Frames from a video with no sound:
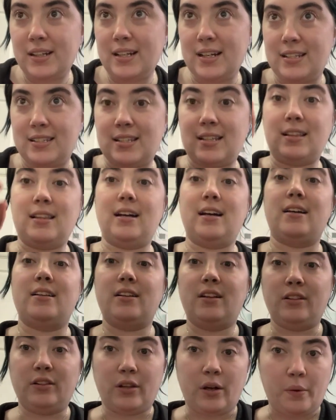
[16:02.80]
it's a lot
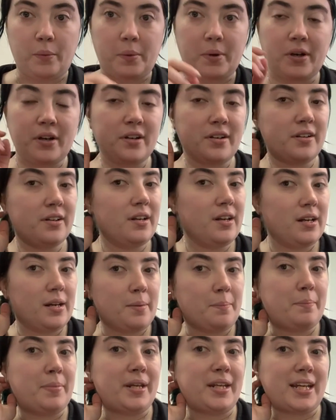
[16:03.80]
lower,
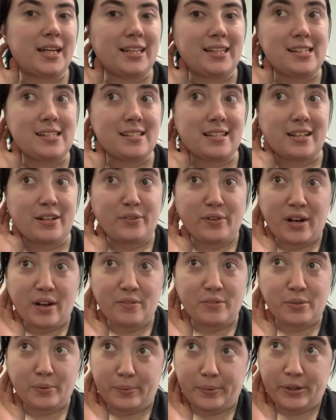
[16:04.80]
but at least I don't
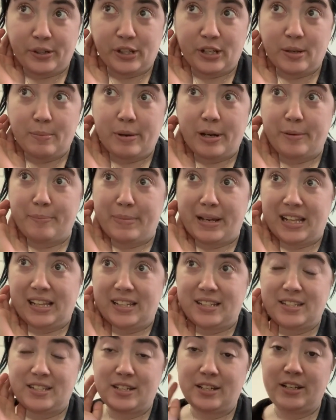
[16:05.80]
have to worry about
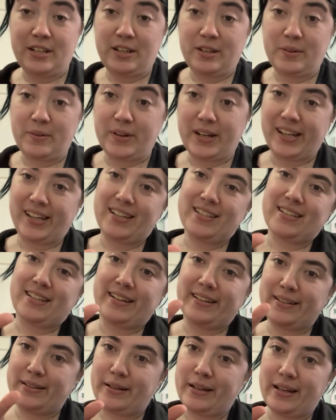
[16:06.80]
balancing you guys
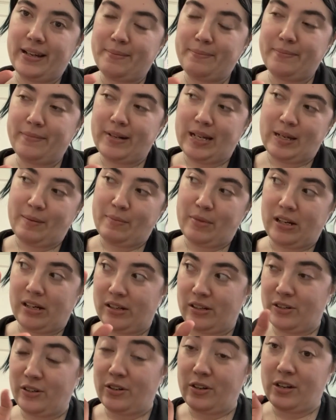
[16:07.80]
on it. My
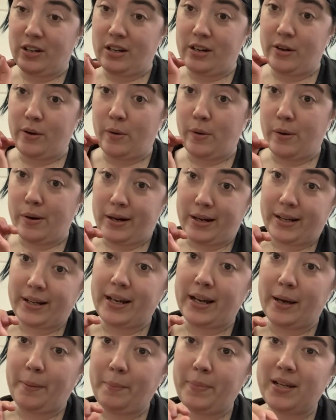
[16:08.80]
monitor or a
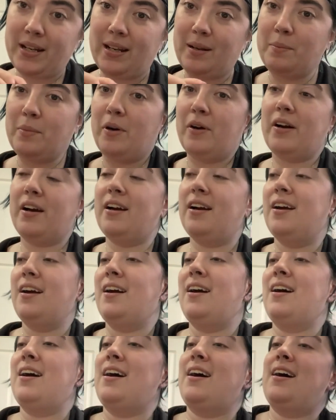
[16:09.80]
cup anymore,
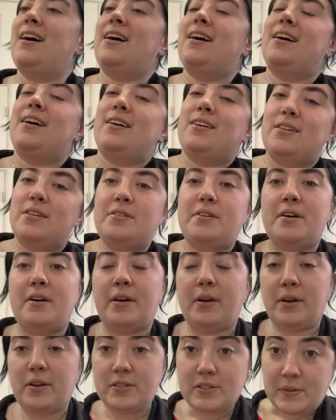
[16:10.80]

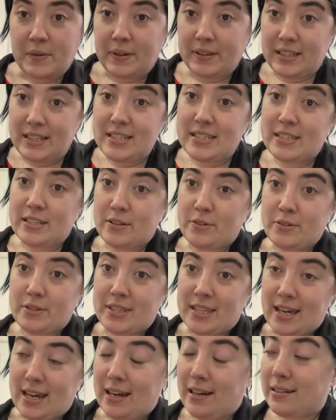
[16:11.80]
so at least there's
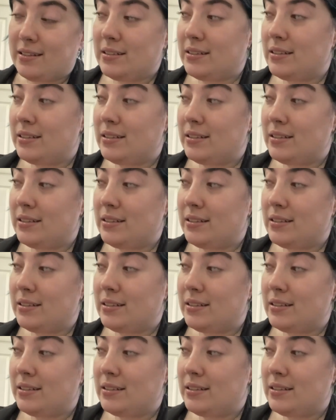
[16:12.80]
that.